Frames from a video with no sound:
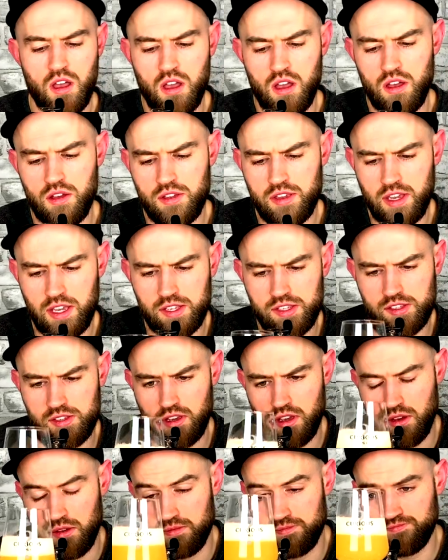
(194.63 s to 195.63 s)
Okay,
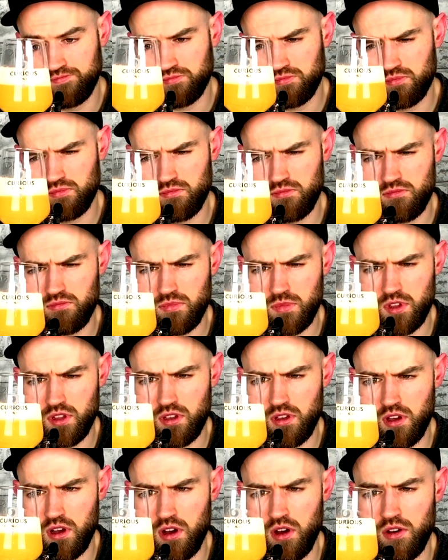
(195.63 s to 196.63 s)
so
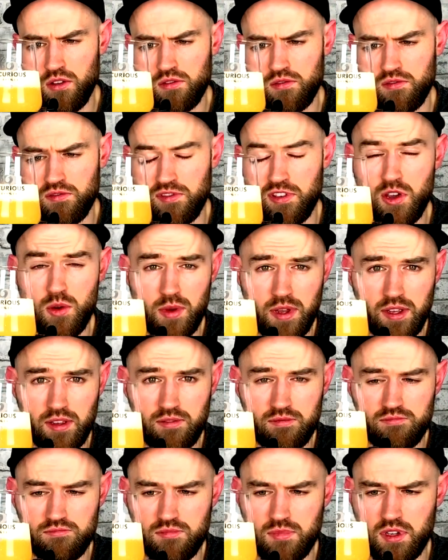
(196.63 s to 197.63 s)
on viewing,
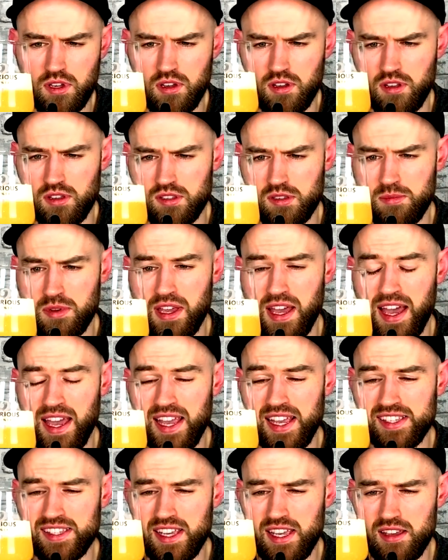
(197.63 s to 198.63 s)
it's a bit
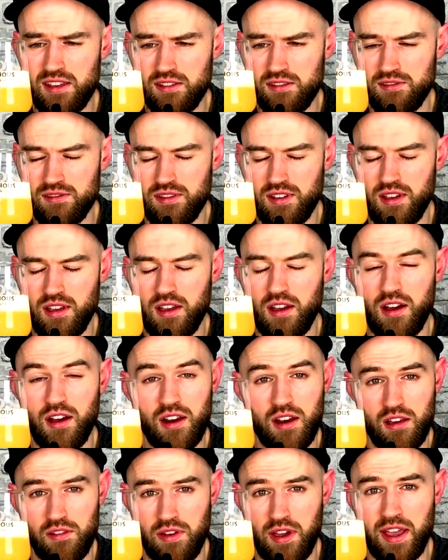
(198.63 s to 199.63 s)
hazy. I
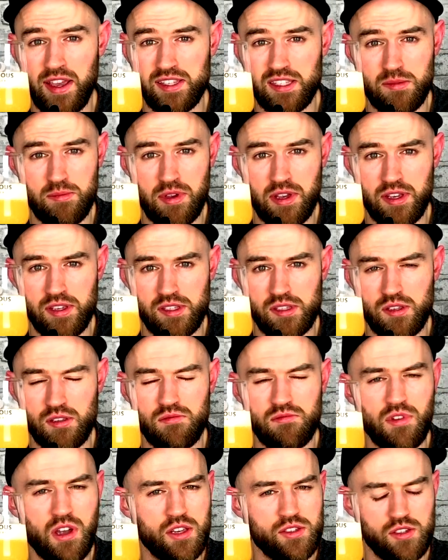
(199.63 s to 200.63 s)
love hazy beers.
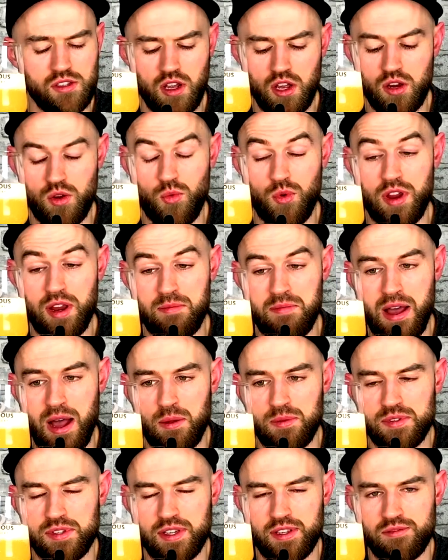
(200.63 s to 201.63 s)
As you know, Green
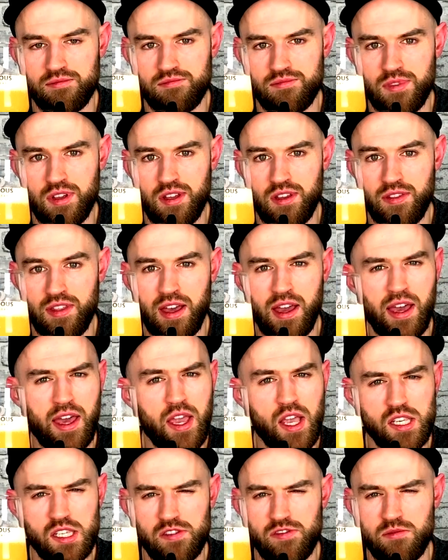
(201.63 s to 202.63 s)
Mountain, that
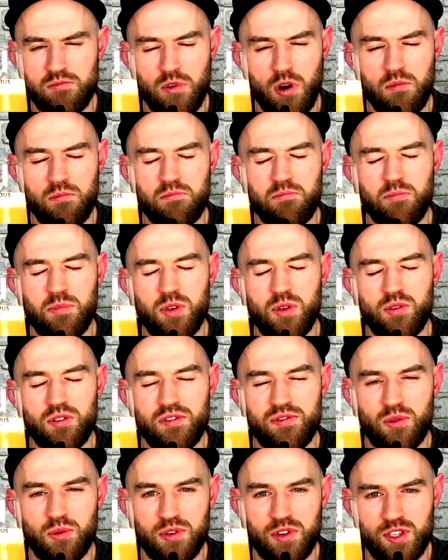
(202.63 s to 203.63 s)
hazy Vermont
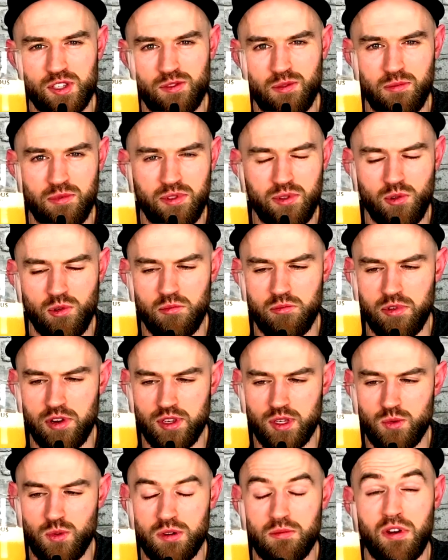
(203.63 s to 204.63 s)
beautifulness from
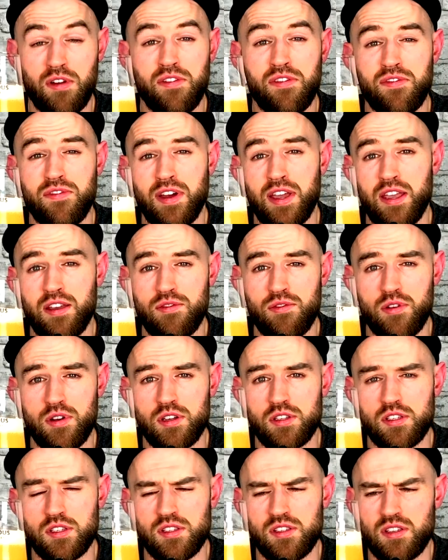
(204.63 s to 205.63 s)
Thornbridge, one of my
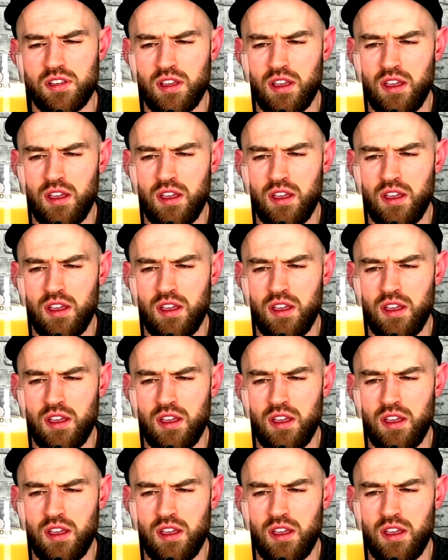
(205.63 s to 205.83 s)
favourites.